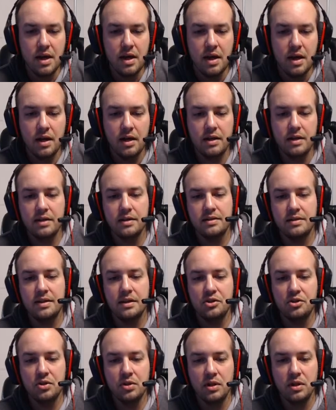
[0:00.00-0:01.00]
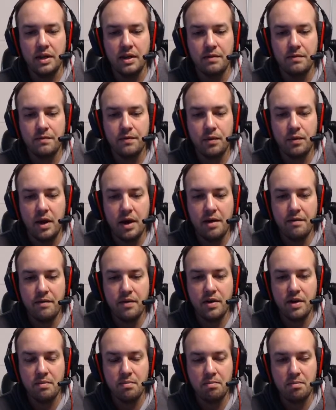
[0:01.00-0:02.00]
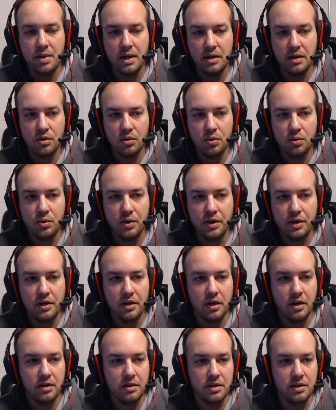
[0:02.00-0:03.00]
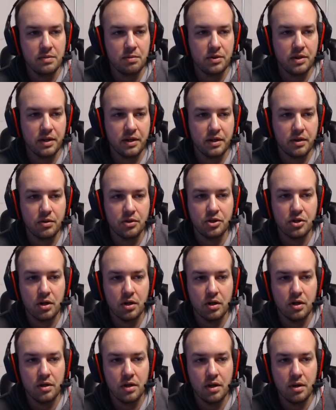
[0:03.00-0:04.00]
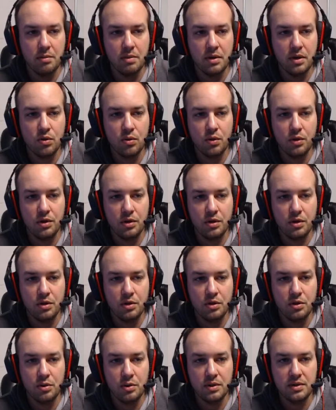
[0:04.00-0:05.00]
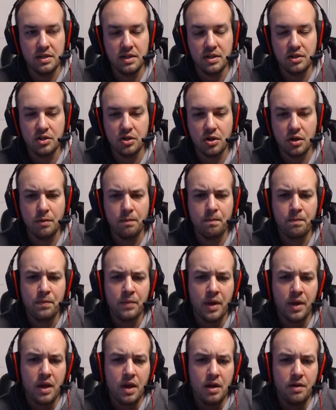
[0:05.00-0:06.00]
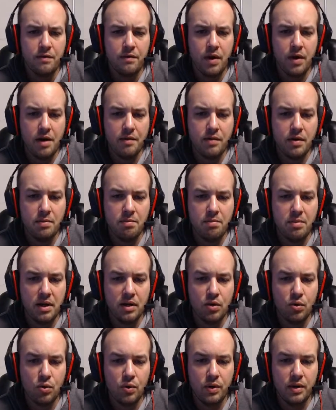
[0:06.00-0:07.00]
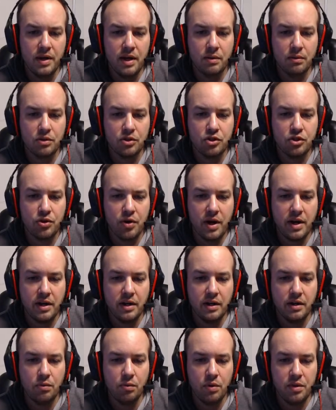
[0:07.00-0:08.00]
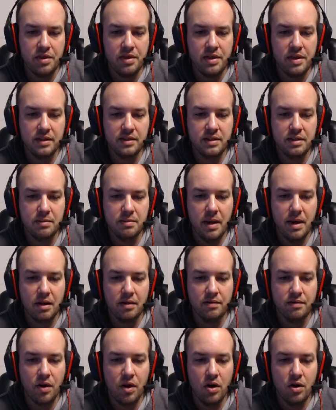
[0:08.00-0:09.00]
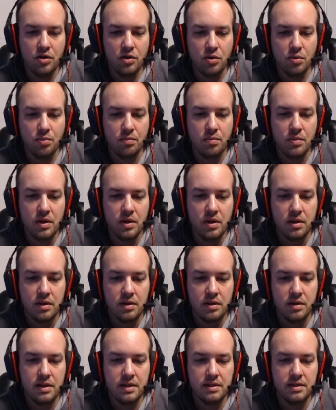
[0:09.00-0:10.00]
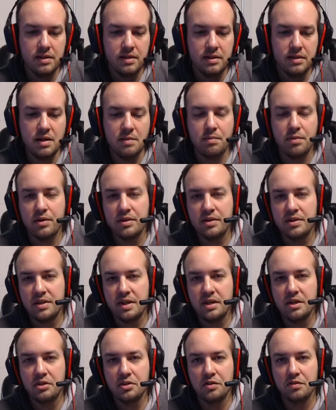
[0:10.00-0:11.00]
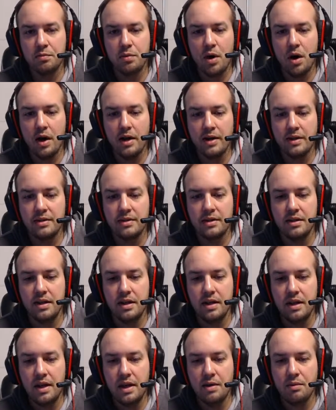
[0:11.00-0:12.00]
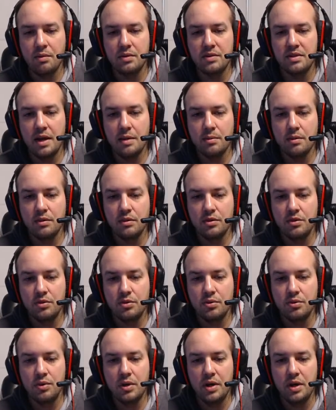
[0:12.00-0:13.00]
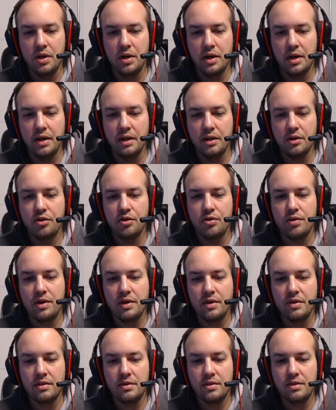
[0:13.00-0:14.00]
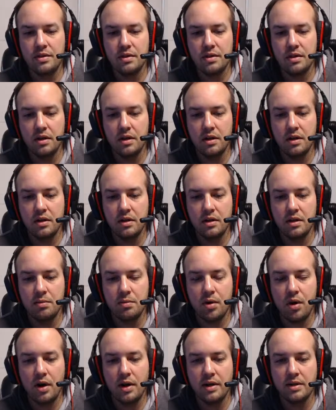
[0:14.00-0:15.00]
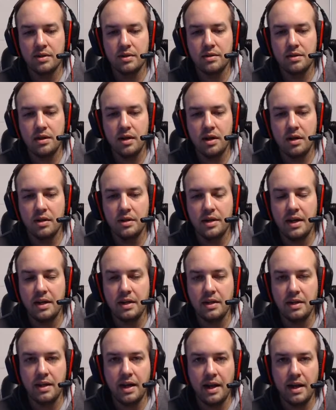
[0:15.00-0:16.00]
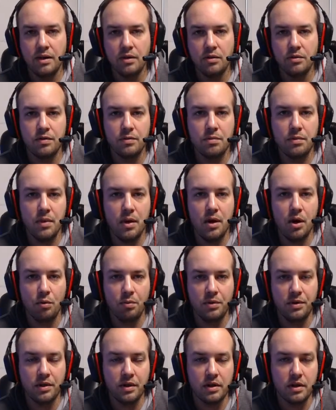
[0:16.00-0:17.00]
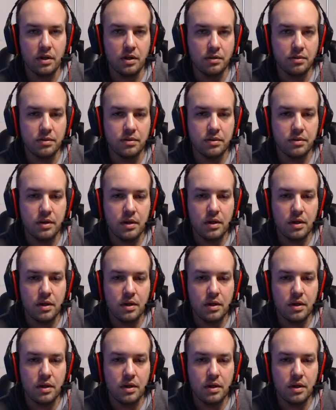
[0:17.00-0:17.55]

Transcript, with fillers: Uh, essentially, for every Bitcoin on this particular chart, the Bitcoin USD chart, for every Bitcoin that was traded with this amount of volume, this is the percentage of price it was able to uh, increase uh, the price on the daily candle from open to close.